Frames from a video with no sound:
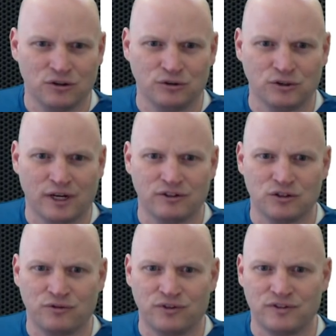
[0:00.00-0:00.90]
Google Drive
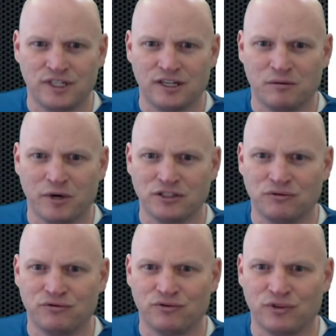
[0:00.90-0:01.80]
gives you 15
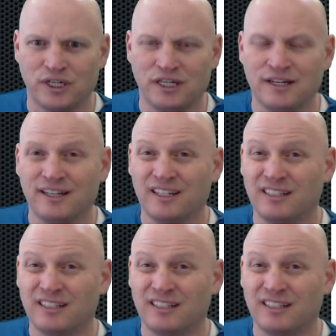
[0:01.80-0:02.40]
gigabytes of free.